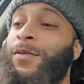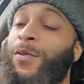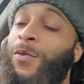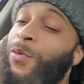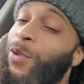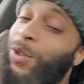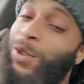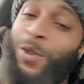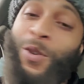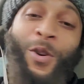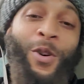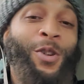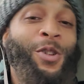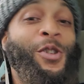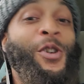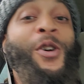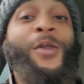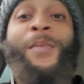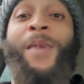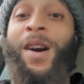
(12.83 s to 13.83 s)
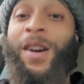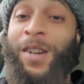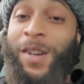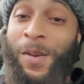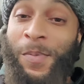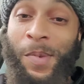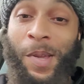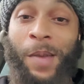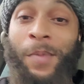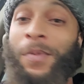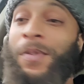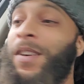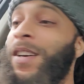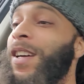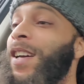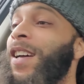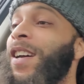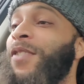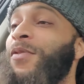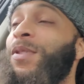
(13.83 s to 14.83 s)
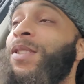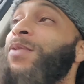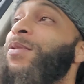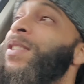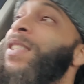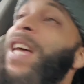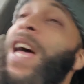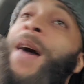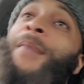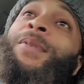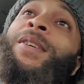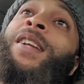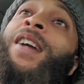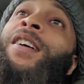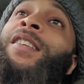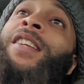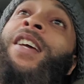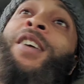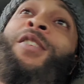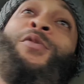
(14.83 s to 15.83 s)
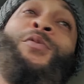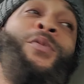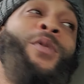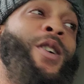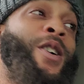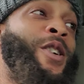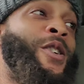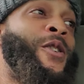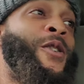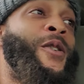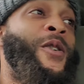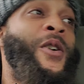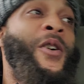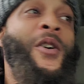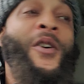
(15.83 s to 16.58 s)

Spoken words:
What's going on, my good people? What's happening out there in the world?